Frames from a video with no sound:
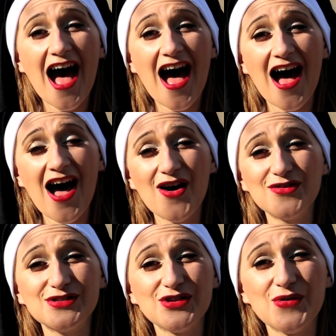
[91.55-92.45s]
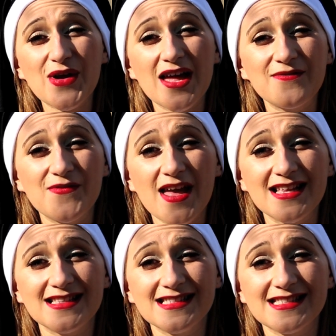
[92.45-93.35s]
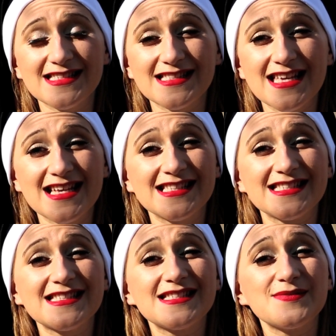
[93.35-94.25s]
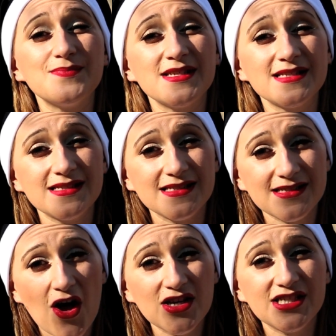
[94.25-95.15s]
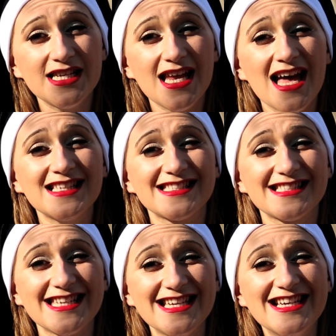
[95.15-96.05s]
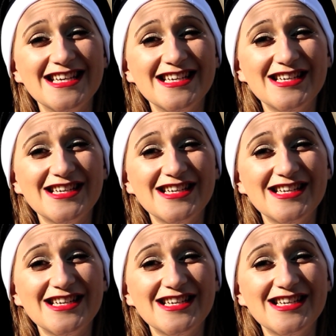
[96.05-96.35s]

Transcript: How to convince this misogynist